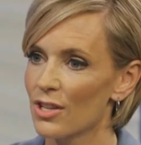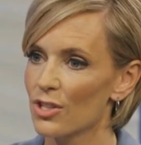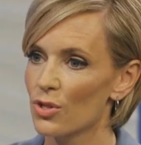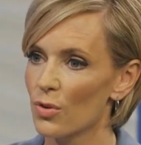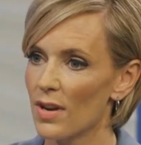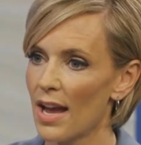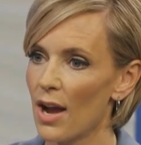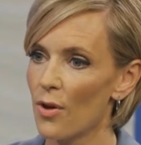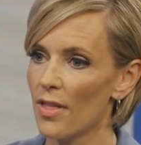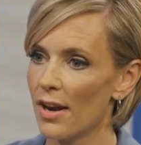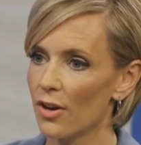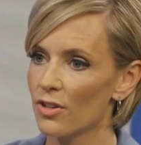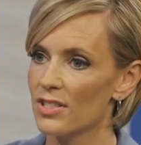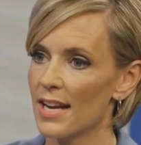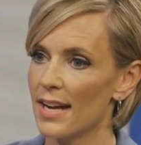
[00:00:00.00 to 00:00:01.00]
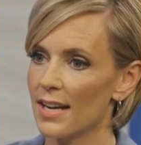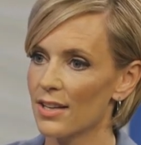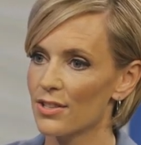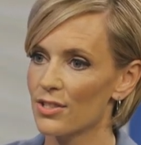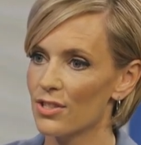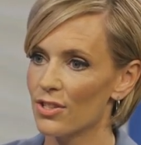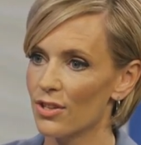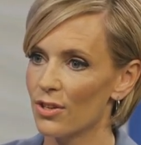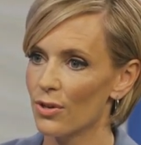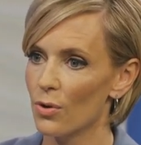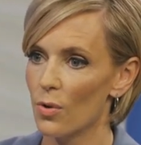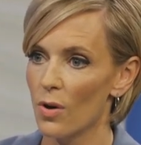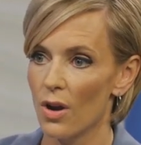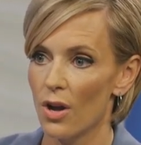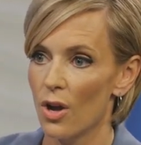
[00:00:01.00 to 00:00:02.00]
So now that'll take us
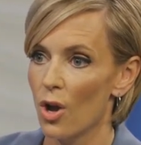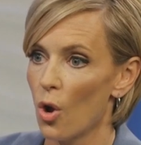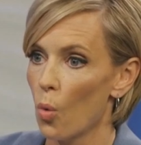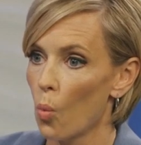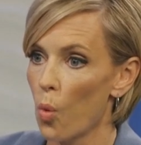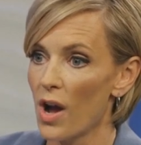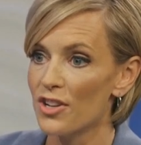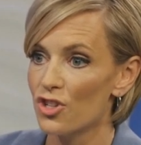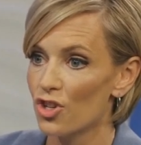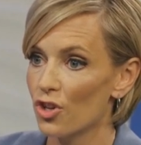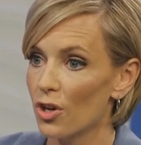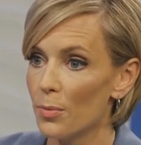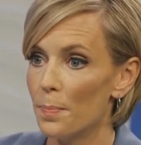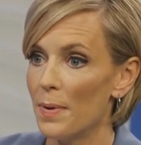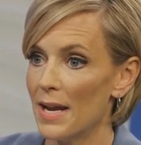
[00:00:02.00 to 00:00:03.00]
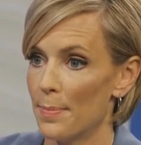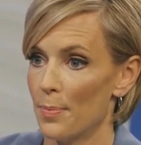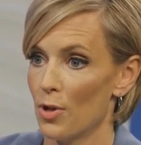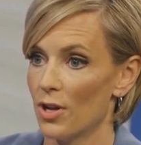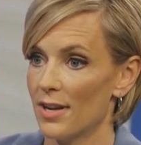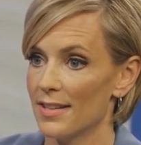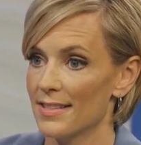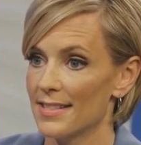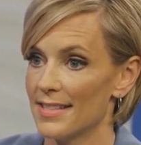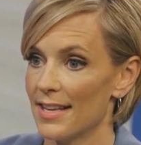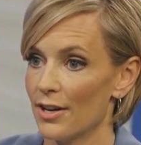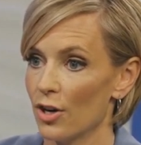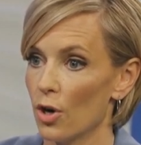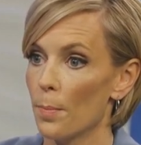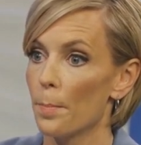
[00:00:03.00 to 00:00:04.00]
to, what should people
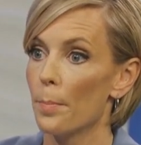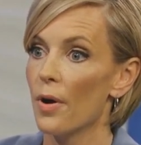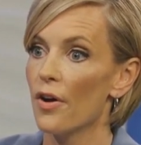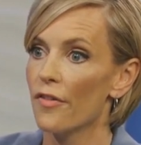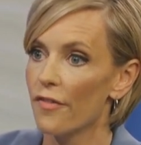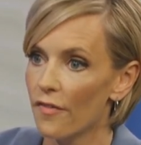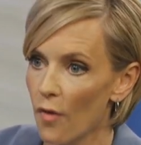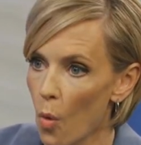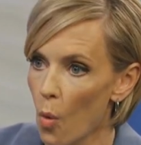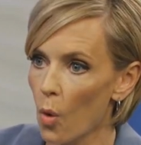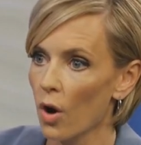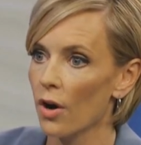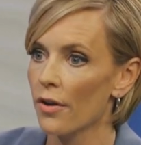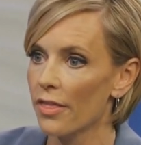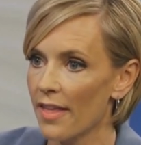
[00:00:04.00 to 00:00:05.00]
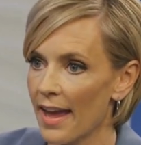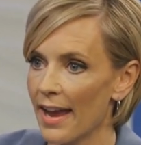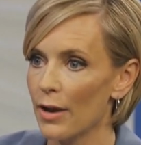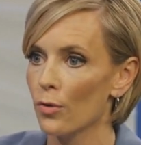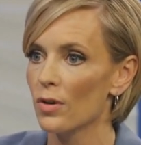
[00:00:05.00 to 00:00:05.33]
consider before they